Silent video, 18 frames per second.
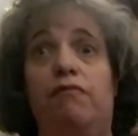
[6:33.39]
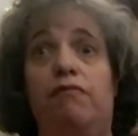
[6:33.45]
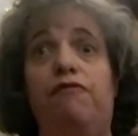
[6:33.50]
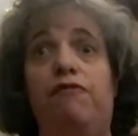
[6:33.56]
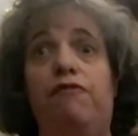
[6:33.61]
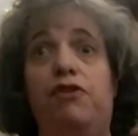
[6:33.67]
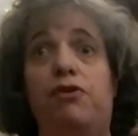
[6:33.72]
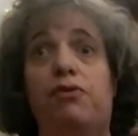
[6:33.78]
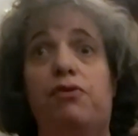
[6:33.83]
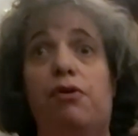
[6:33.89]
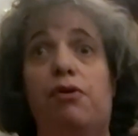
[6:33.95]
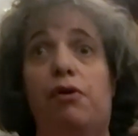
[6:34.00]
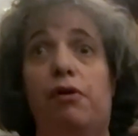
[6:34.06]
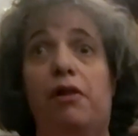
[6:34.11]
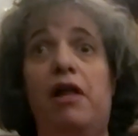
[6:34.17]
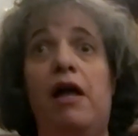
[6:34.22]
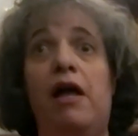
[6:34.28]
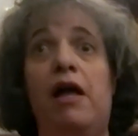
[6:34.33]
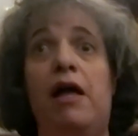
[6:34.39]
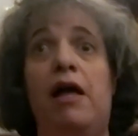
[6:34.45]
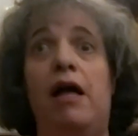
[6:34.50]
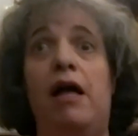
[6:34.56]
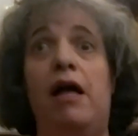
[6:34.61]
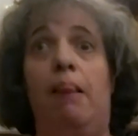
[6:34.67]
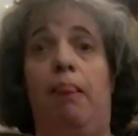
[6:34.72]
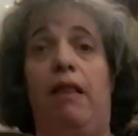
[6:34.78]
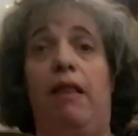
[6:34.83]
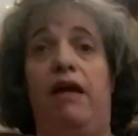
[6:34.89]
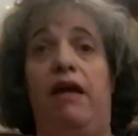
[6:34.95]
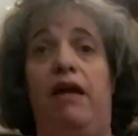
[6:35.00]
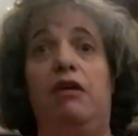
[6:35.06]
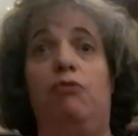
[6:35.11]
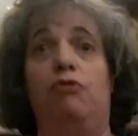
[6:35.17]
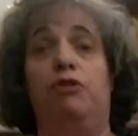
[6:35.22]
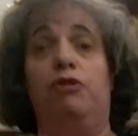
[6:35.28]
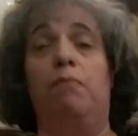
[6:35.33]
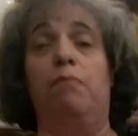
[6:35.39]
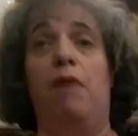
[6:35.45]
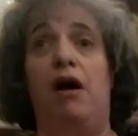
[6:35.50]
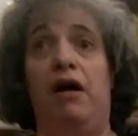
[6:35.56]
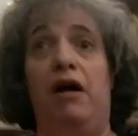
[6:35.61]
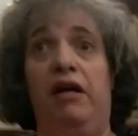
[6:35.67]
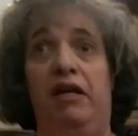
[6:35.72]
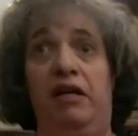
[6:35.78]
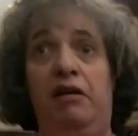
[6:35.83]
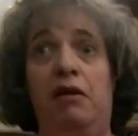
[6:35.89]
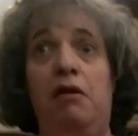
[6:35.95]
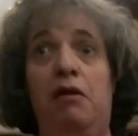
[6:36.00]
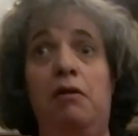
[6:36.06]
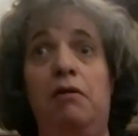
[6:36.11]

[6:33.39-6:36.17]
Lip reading: feel like it was mine.